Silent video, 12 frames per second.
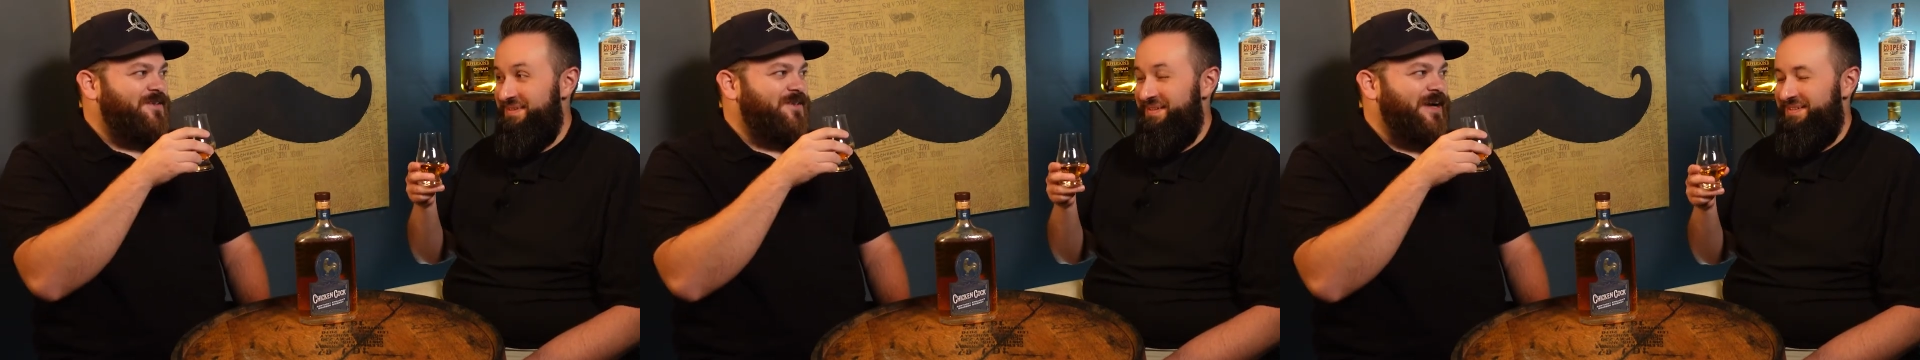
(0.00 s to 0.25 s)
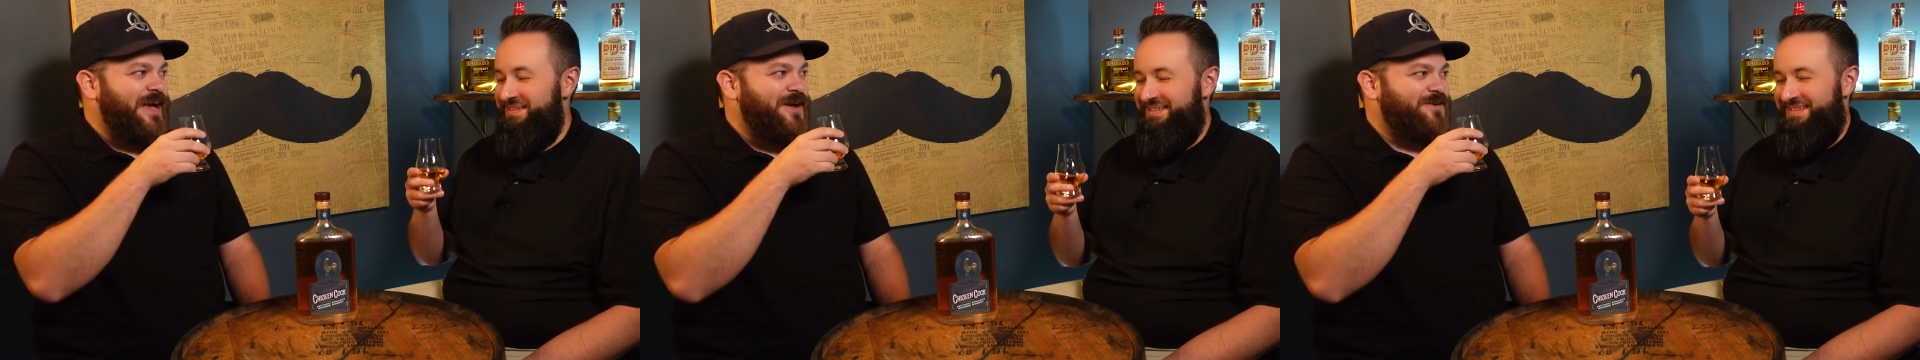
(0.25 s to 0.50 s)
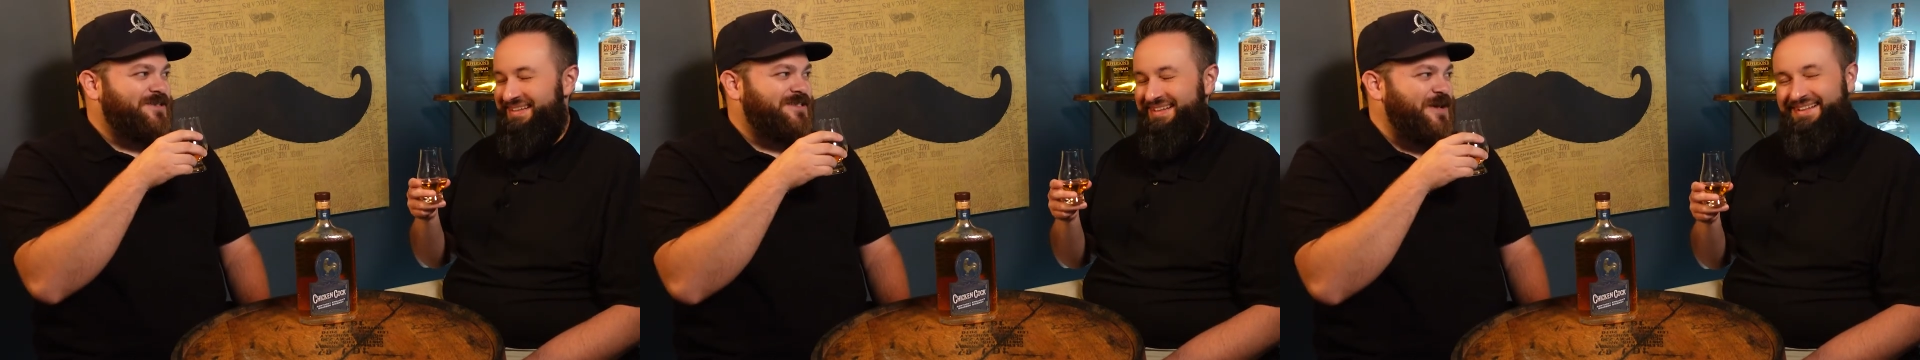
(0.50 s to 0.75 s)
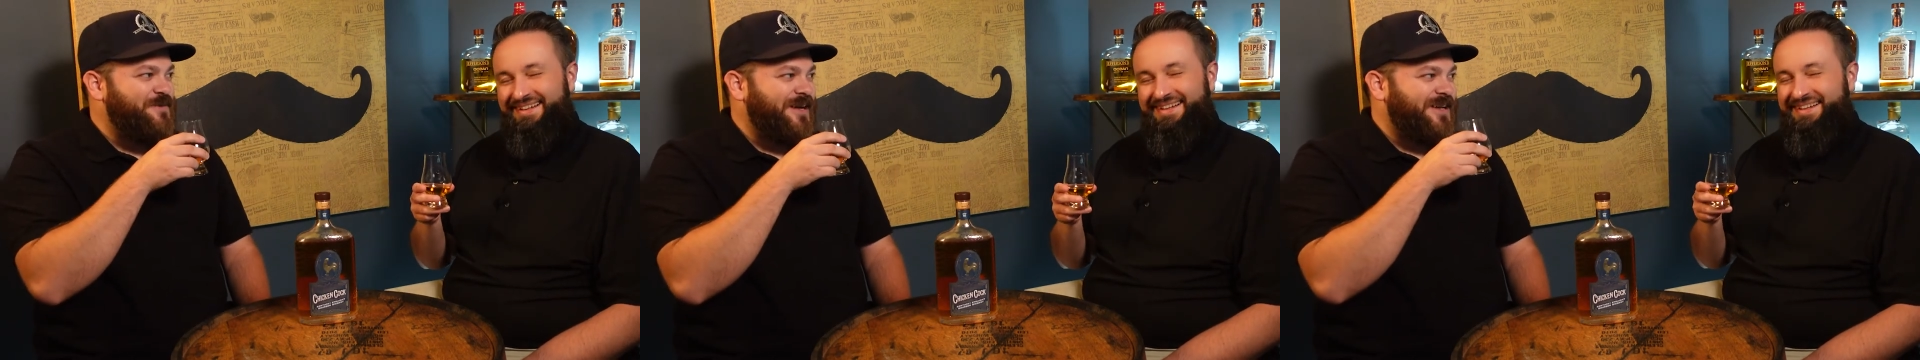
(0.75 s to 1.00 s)
Speaker 1: Lay out
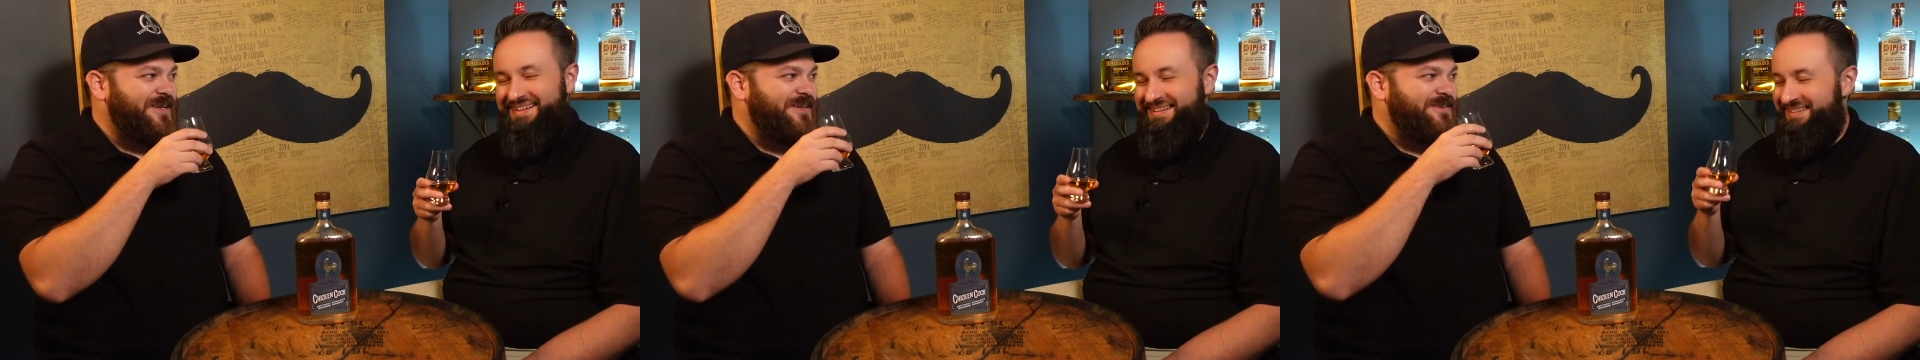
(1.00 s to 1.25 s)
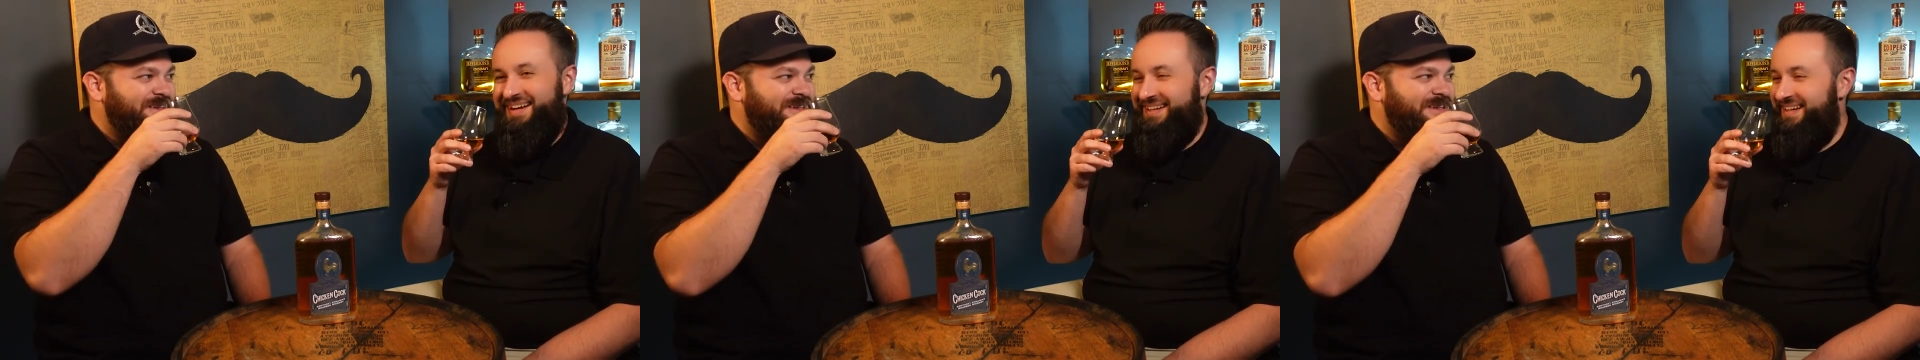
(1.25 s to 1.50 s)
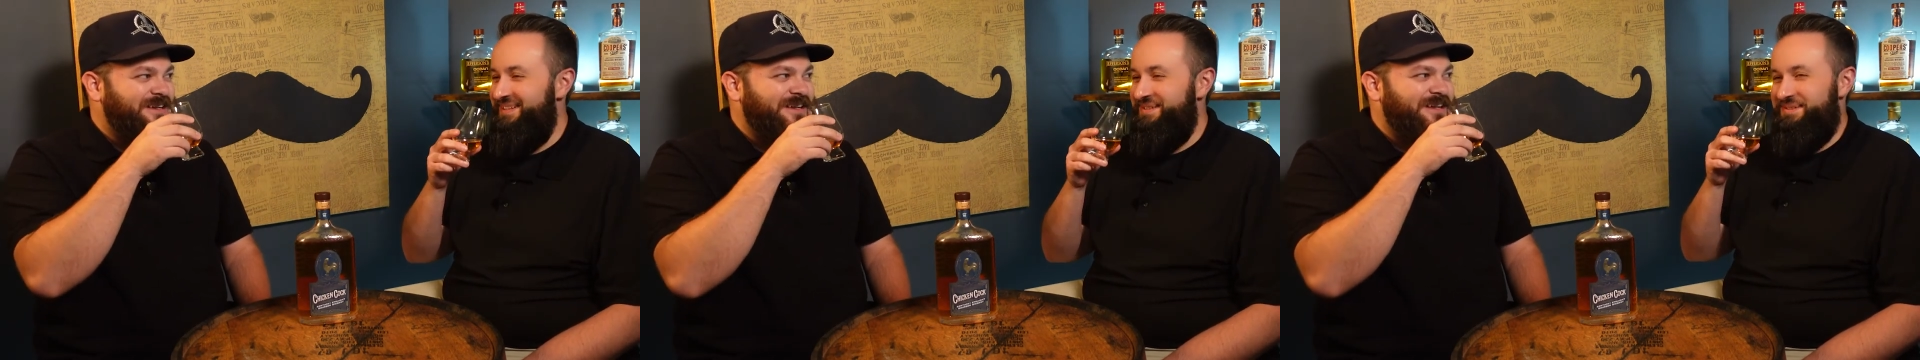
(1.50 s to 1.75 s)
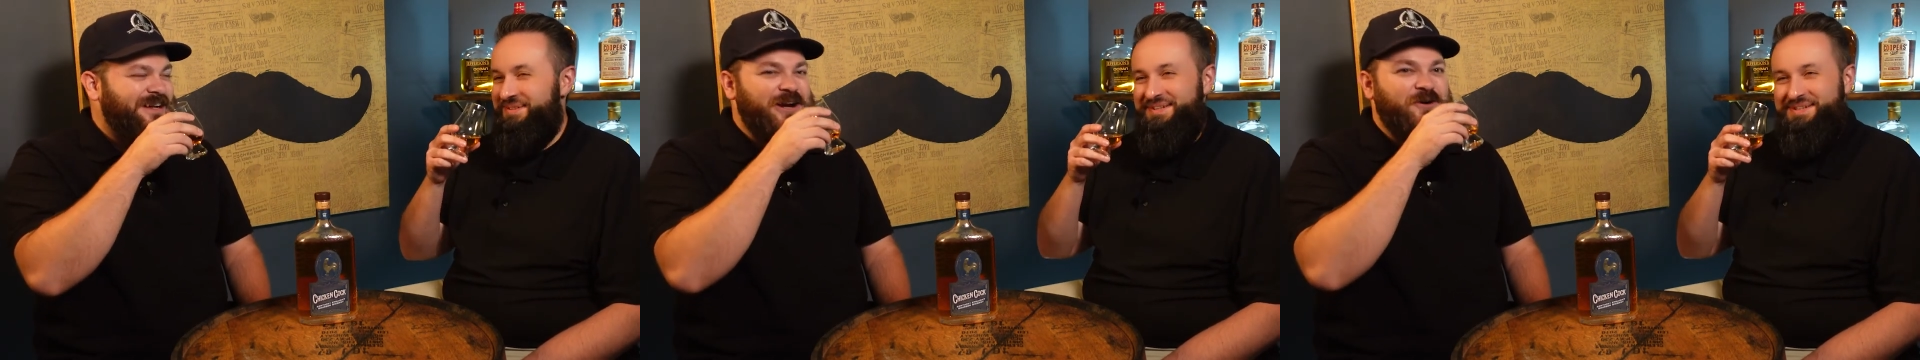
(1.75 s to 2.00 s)
stomach. I can't
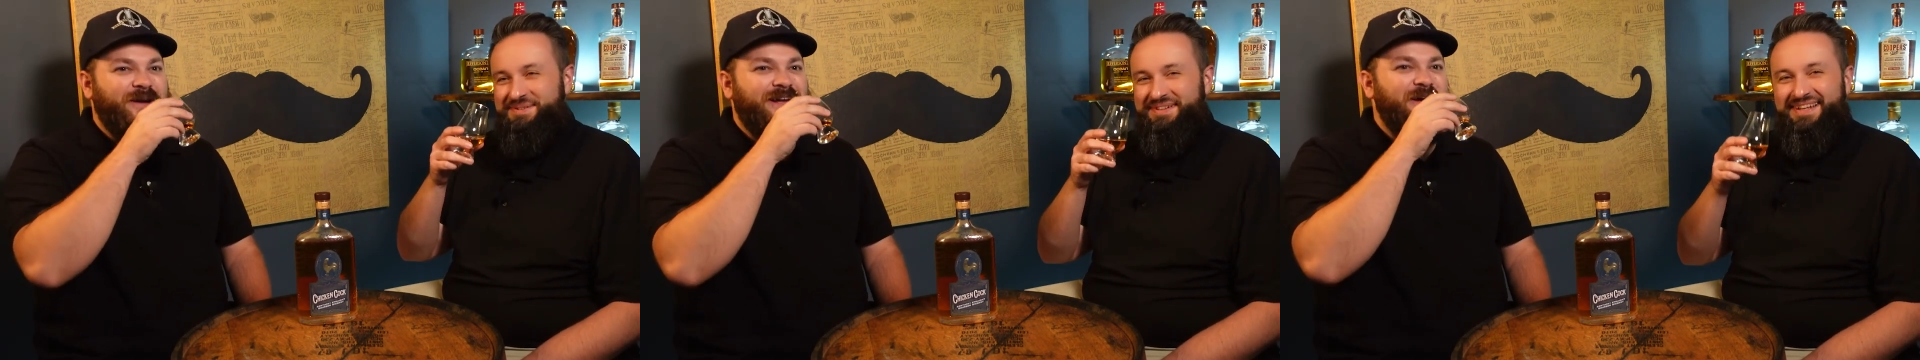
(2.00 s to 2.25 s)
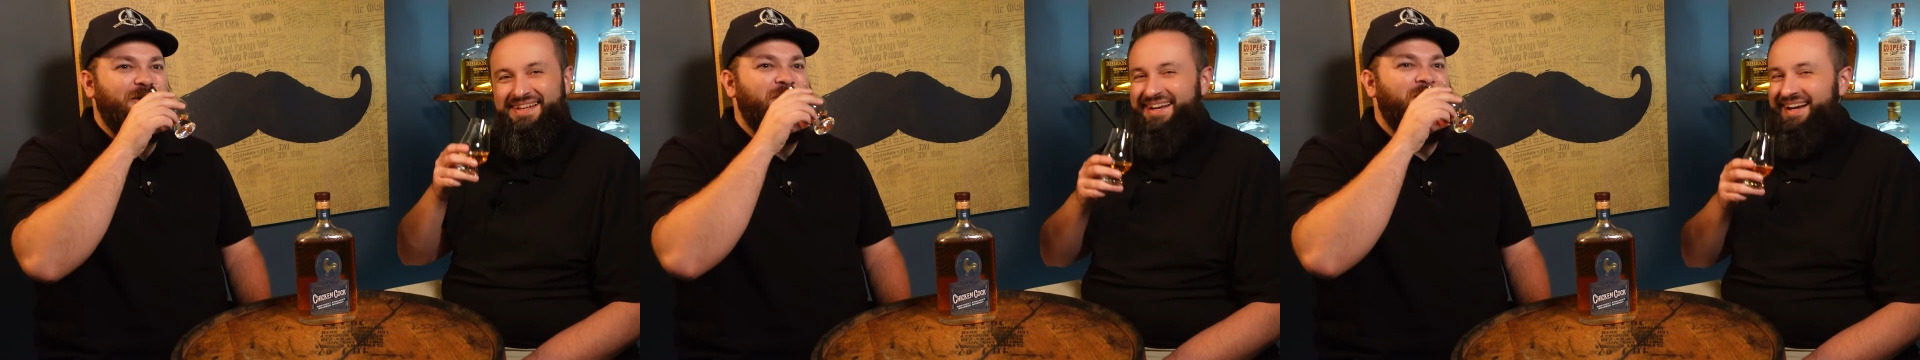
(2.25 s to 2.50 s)
do it on Here we one. go.